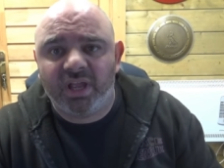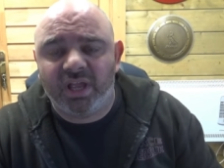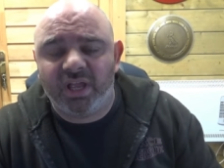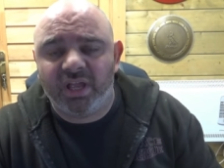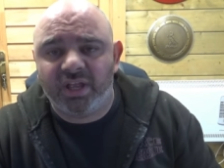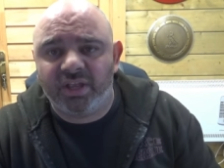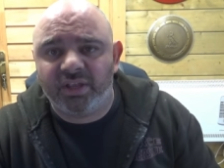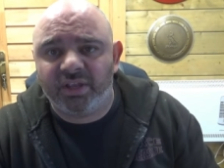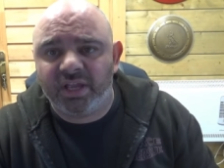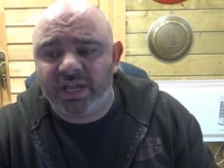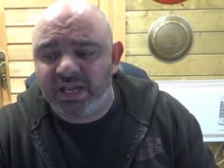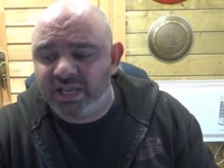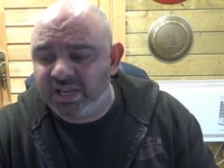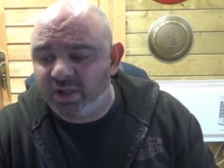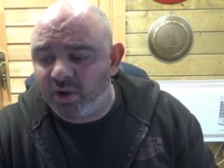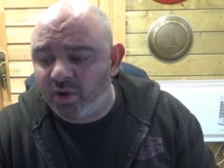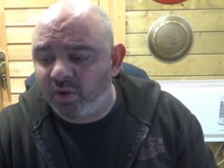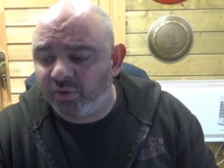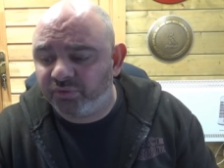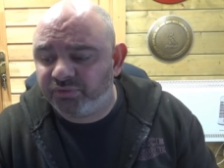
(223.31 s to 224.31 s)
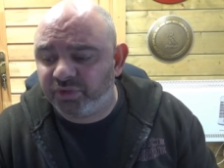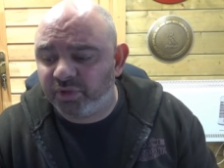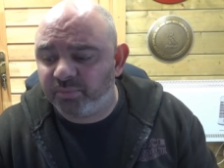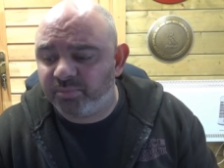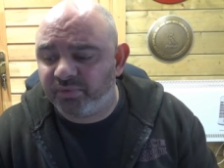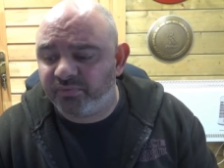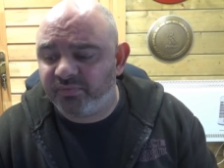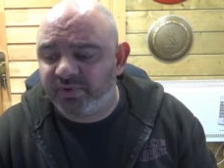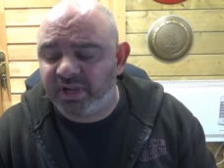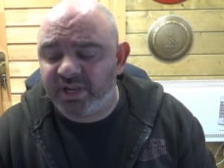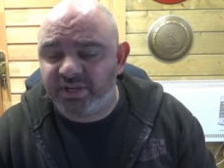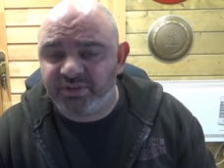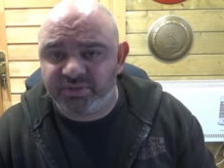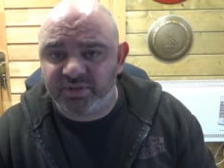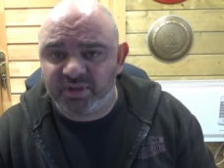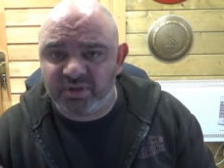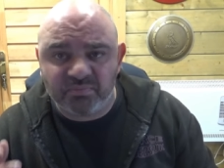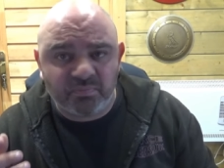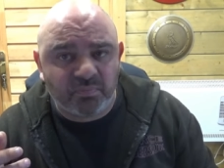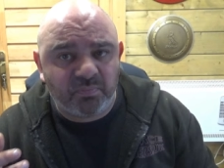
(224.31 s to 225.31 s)
Uh, it also
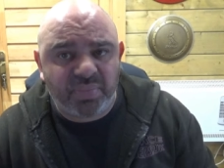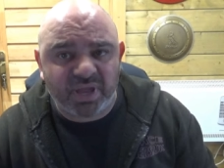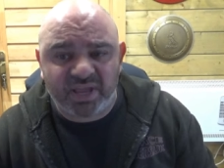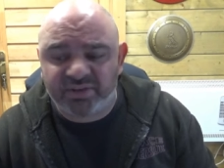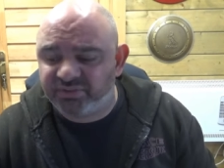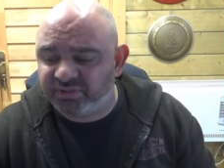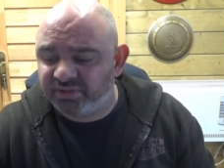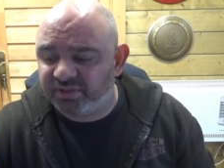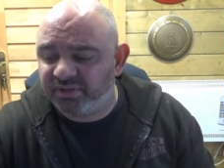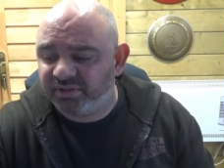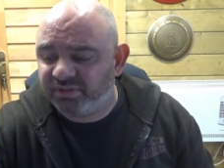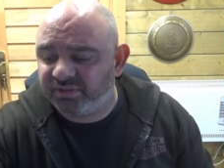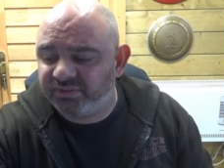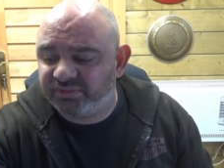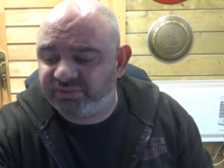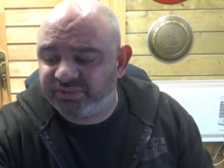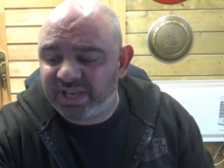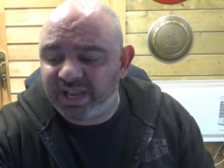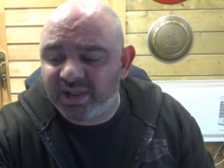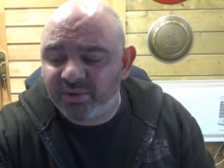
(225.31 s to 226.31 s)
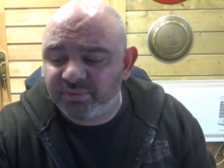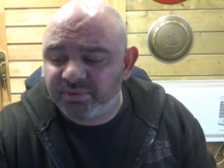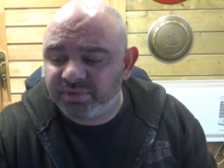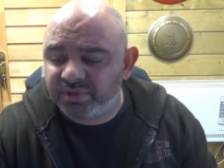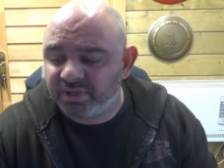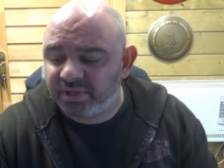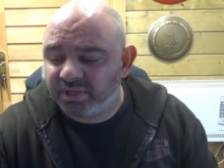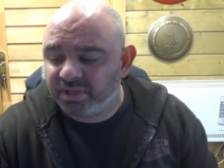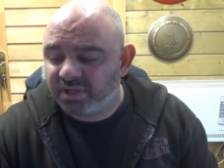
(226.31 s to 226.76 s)
provides better sound.